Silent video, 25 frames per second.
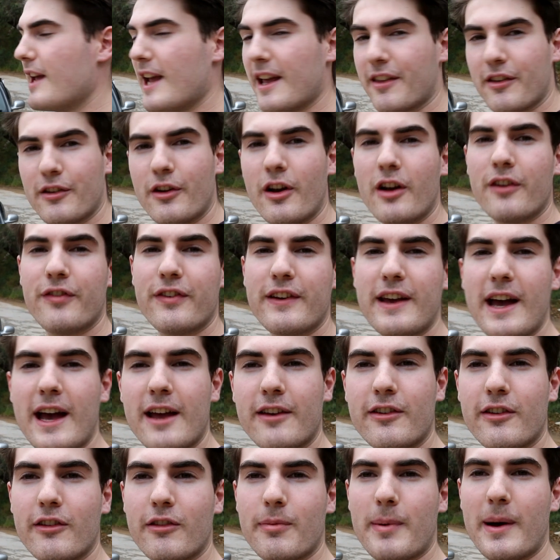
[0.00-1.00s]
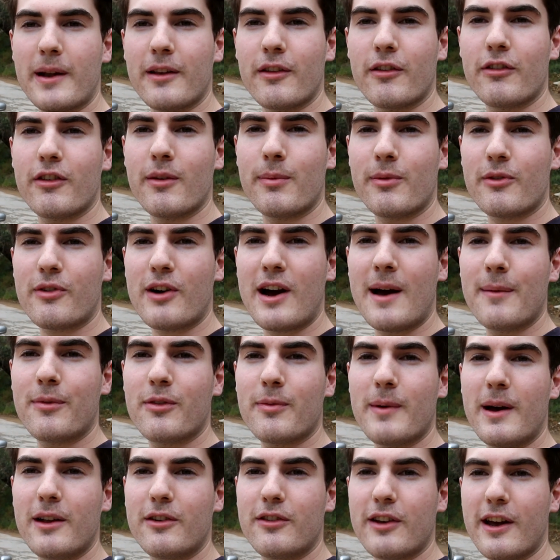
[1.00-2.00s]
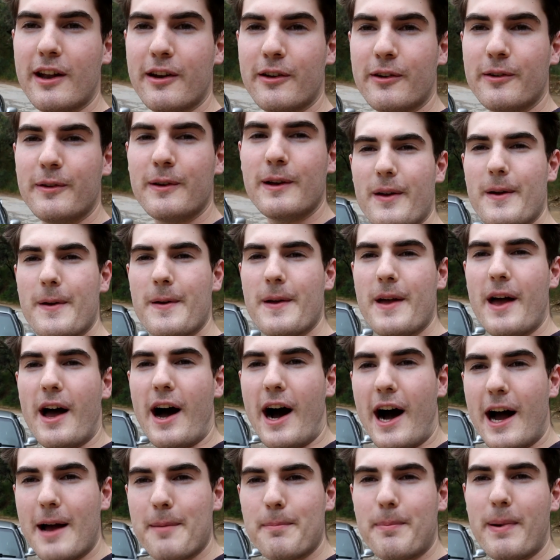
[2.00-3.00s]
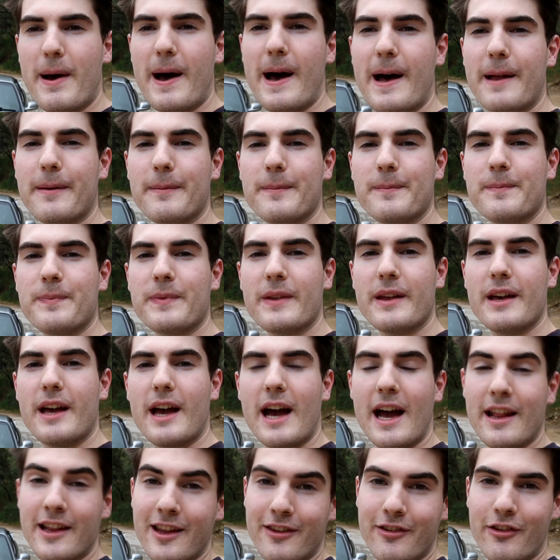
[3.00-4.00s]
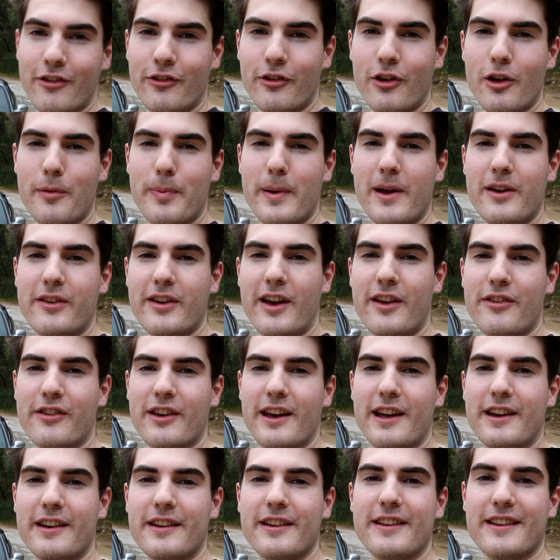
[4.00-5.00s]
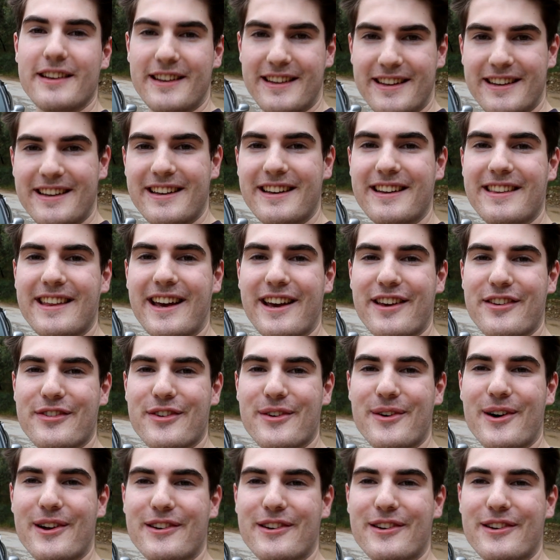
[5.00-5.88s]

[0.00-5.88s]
hit the notifications button and subscribe to my channel. I'm Pat, and this is 2PJZ. Thanks for